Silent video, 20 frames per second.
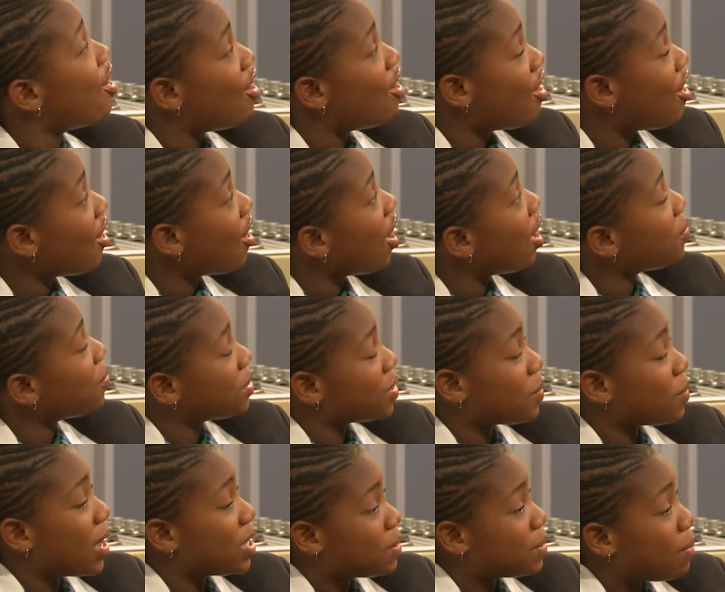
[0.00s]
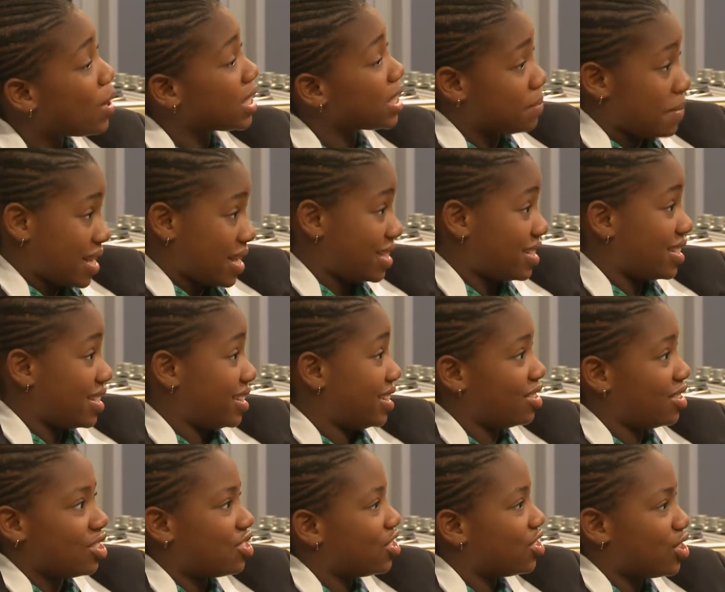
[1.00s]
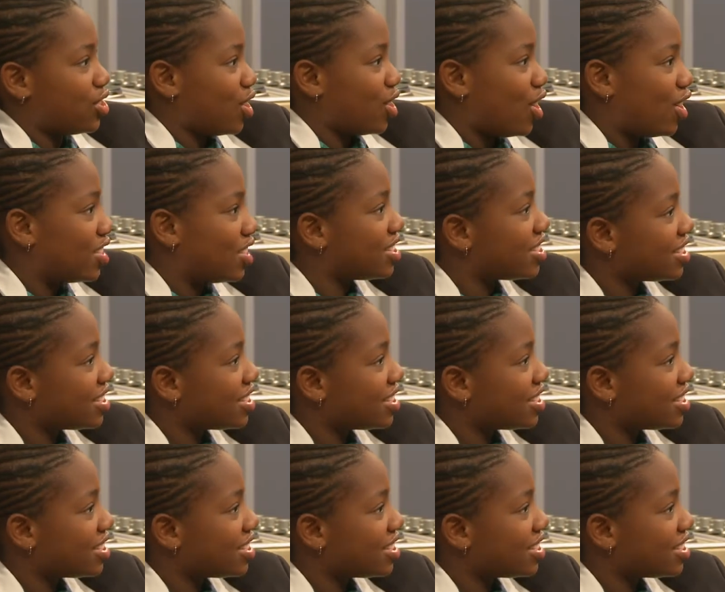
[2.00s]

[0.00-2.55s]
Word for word: Rock art was a way to pass messages not just art.